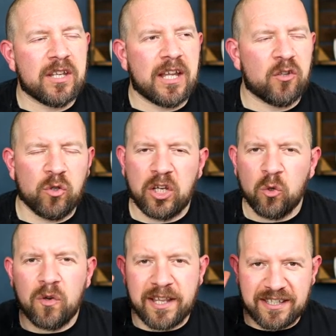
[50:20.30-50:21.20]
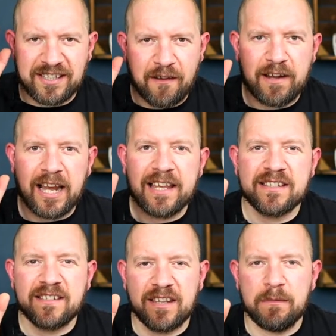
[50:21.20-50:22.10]
You don't necessarily
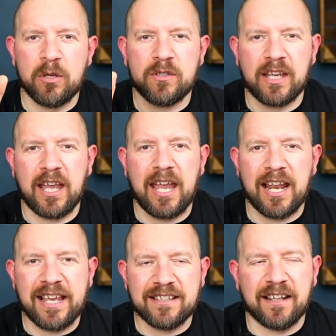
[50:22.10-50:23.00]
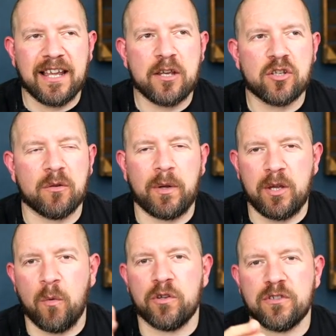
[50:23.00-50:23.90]
listen to the music in isolation when
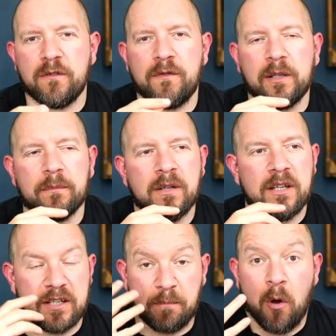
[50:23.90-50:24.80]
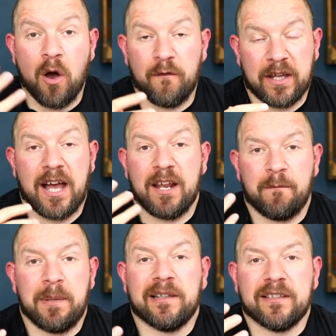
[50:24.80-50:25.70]
you're watching a film. It's part of the kind
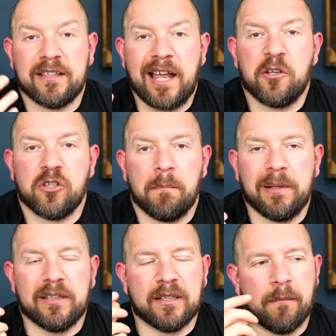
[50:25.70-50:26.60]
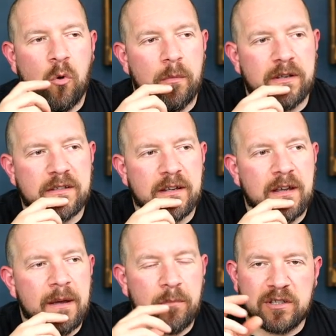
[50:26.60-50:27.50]
of building the tension and building the moment.
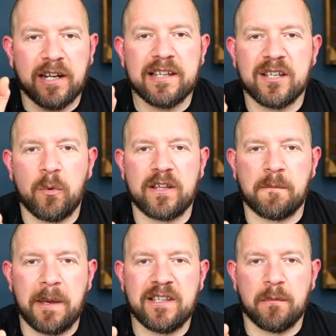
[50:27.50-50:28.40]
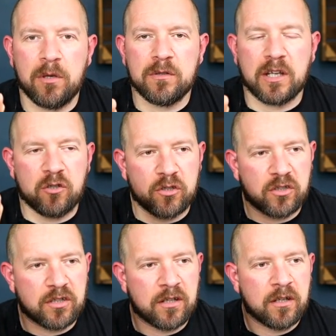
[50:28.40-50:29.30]
But to listen to it as a piece of music,
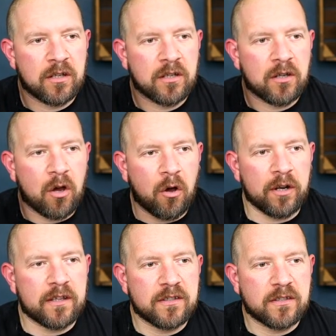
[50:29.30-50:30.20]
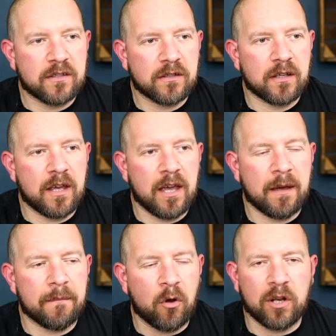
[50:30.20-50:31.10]
just on its
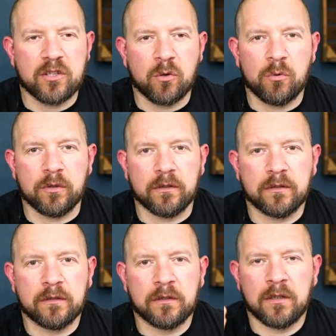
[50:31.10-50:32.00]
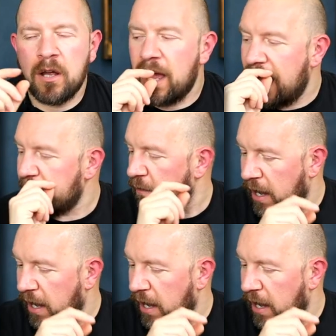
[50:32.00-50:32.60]
um, on its own, I have to.